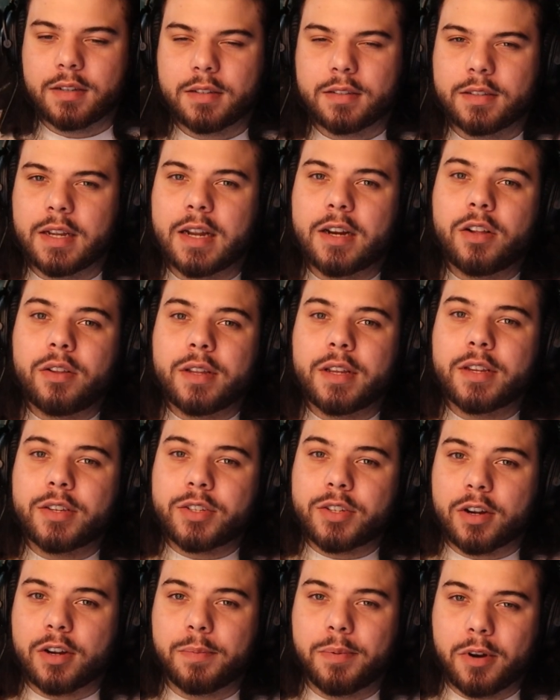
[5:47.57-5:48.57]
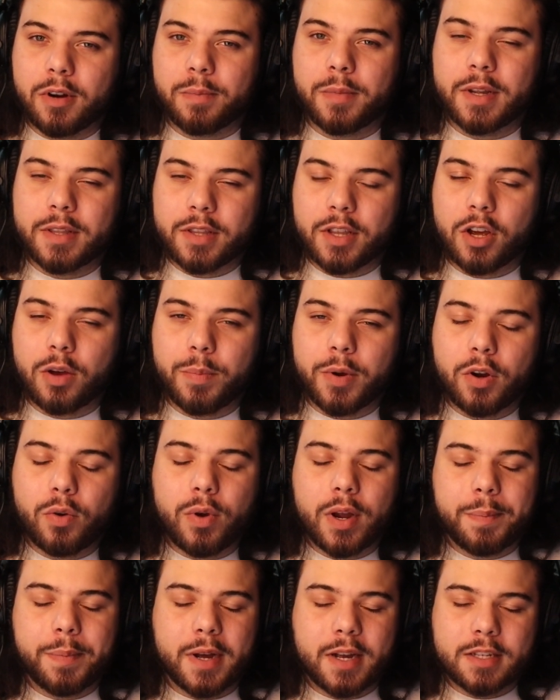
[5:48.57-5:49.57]
Not only a starter Pokemon though, but
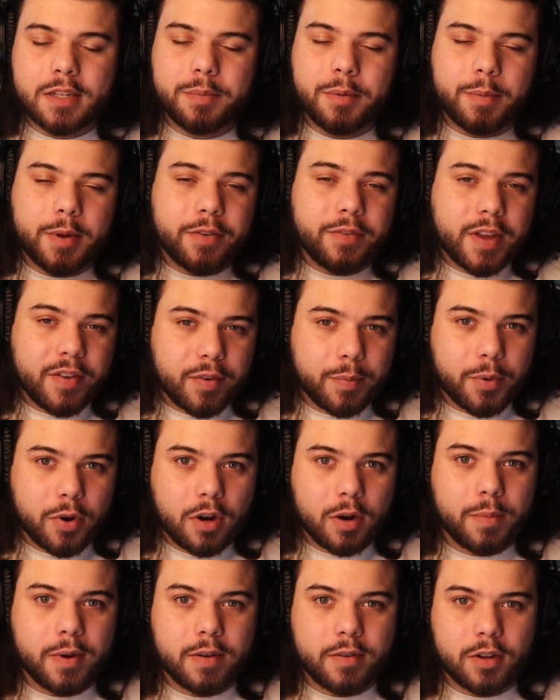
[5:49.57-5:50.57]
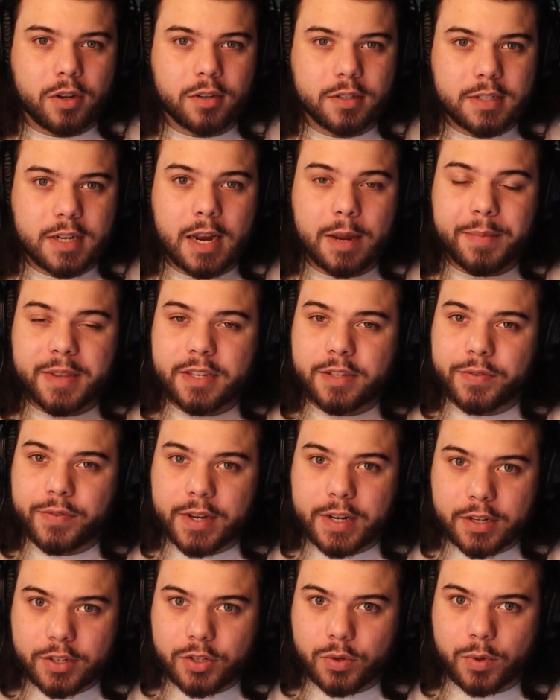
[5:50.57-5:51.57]
quite possibly my favorite Pokemon of all time is
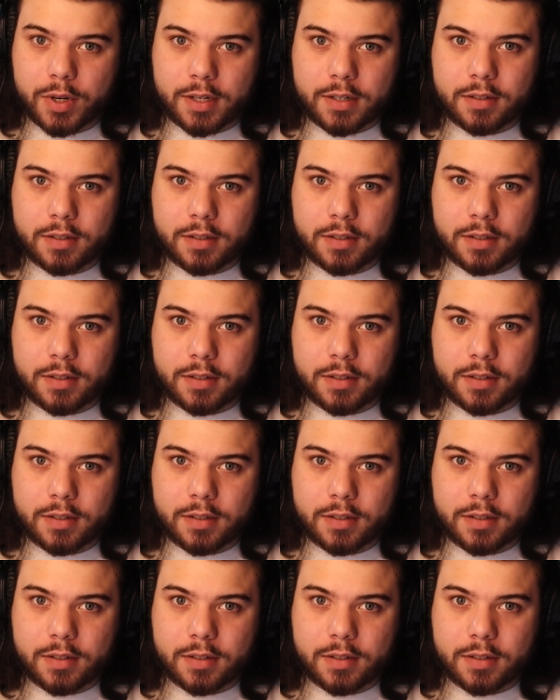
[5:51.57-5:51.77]
Venusaur.